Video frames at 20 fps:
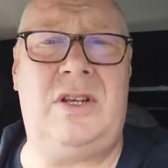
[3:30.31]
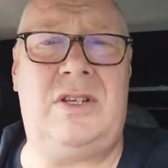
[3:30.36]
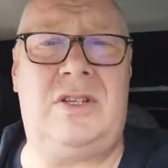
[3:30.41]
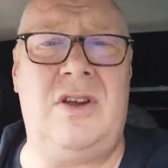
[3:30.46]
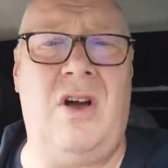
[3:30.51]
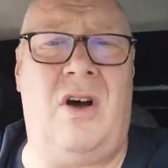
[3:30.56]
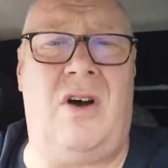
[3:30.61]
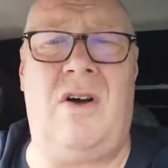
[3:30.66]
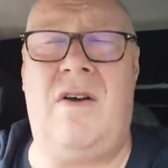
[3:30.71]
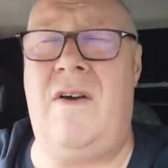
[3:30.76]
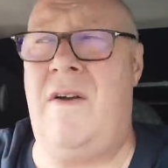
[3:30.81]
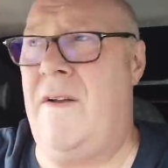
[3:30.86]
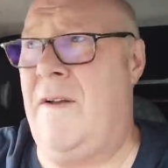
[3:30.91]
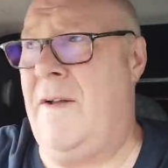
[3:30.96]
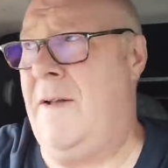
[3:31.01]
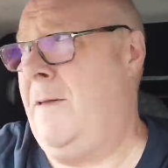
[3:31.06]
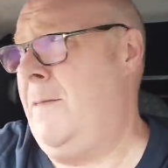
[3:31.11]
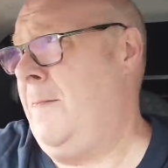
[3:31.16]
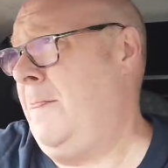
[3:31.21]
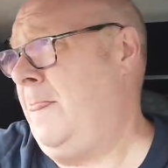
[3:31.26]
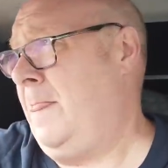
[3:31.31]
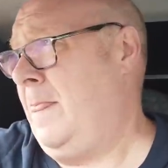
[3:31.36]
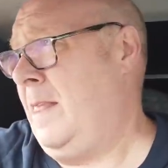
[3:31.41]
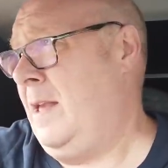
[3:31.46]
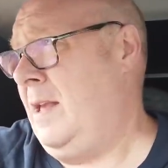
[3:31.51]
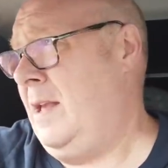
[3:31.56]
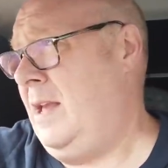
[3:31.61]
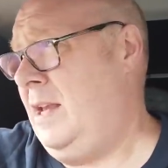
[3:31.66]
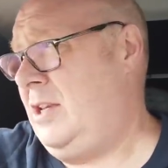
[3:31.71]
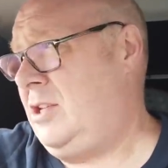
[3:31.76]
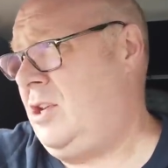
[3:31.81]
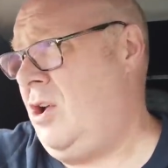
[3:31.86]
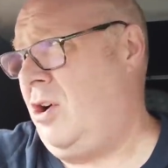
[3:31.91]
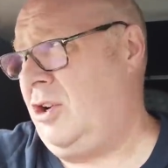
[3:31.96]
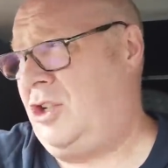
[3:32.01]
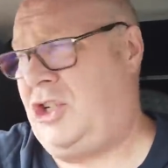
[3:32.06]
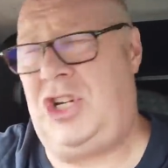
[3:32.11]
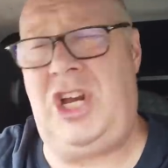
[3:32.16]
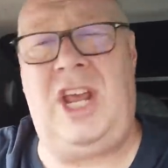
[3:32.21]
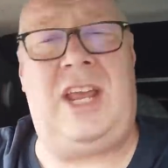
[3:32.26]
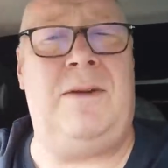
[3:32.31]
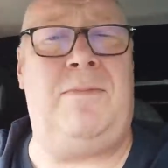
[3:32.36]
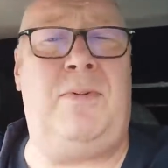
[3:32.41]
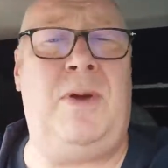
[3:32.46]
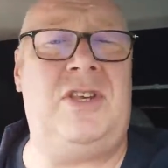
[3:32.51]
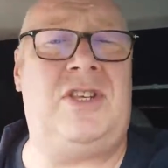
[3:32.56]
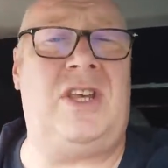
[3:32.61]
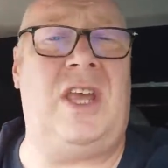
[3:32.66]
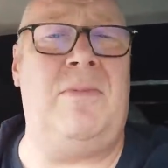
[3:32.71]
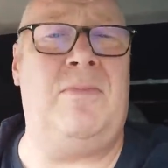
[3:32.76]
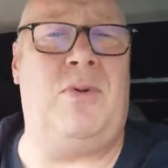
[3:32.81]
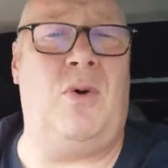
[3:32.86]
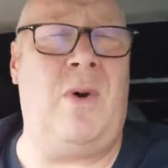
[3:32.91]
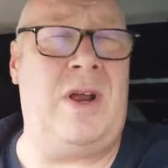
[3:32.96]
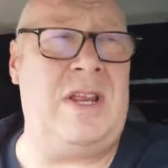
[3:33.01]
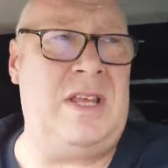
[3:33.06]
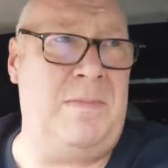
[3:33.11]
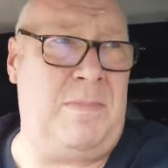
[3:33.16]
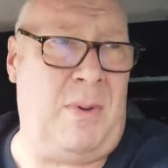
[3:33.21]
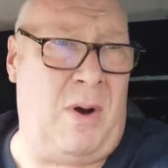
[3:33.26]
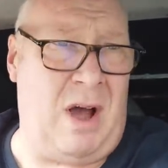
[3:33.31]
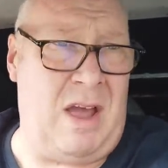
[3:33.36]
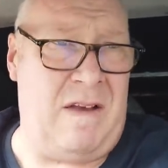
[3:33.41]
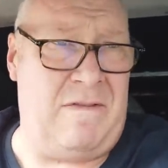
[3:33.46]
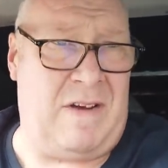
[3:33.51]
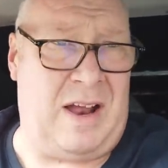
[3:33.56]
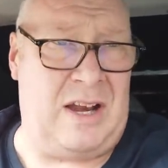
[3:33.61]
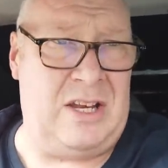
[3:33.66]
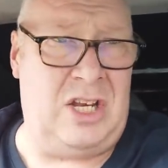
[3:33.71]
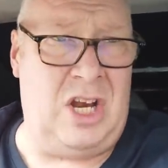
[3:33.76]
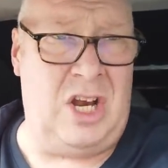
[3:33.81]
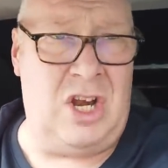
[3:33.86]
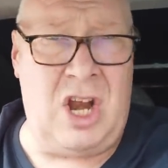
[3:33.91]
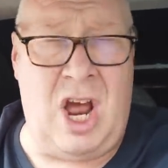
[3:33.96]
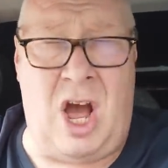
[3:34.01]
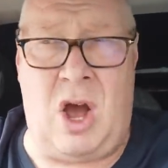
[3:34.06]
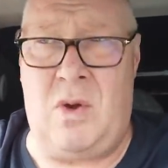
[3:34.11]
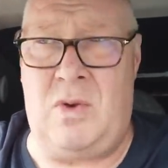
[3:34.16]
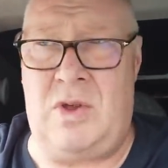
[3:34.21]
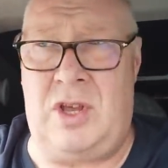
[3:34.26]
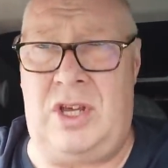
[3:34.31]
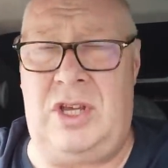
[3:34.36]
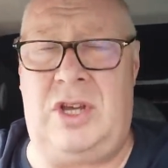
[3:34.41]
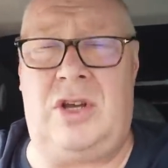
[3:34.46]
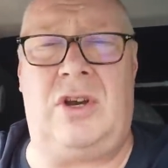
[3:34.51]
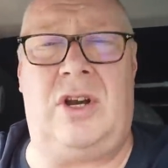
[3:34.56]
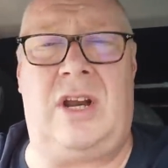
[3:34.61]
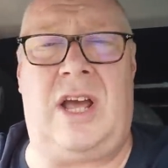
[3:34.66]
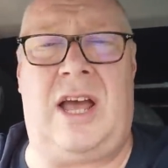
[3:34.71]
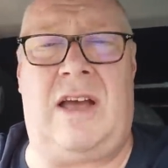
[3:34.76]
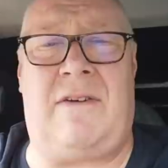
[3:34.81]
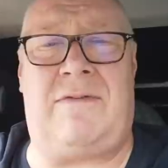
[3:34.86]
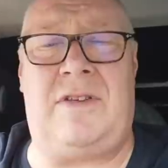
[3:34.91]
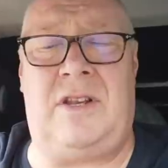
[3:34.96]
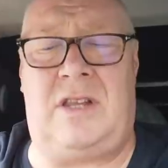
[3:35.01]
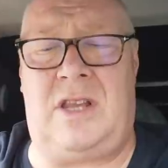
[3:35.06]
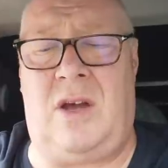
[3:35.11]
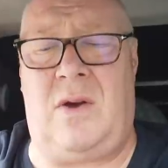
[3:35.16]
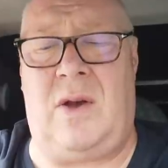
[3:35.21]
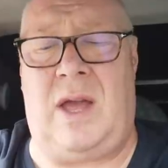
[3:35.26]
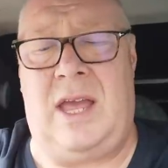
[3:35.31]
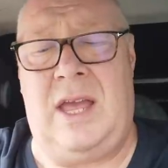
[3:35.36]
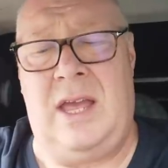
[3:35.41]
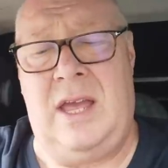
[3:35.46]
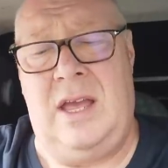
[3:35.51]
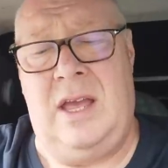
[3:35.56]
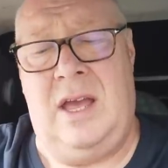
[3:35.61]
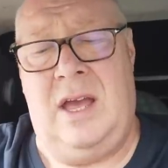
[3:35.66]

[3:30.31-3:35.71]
It's not it's not cheap, is it? But when you buy a van, you know that you're going to have to do it.